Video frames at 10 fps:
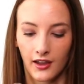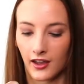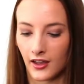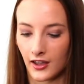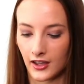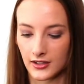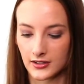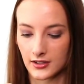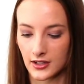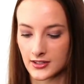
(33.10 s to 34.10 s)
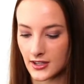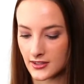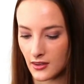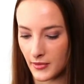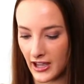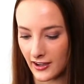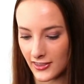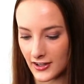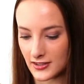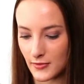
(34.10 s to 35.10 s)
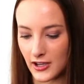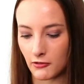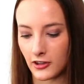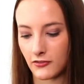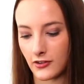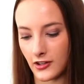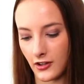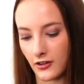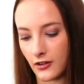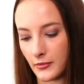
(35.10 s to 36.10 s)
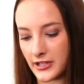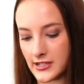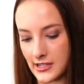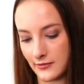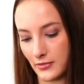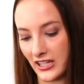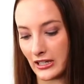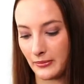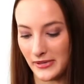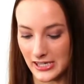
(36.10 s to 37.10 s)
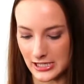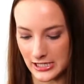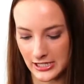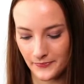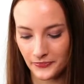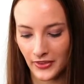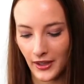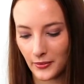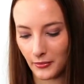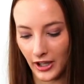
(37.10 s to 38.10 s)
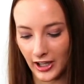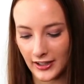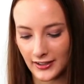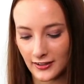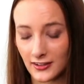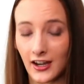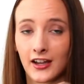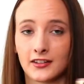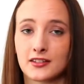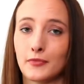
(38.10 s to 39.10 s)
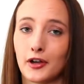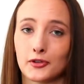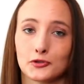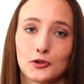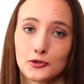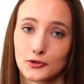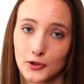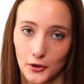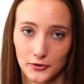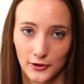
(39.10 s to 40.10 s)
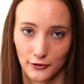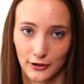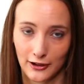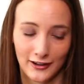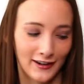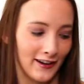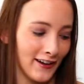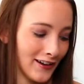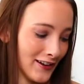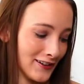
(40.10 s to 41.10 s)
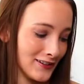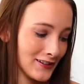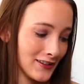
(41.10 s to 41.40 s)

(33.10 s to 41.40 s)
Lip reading: And it says on the back that it's made with vanilla almond and pink peony. But yeah, it smells so good, and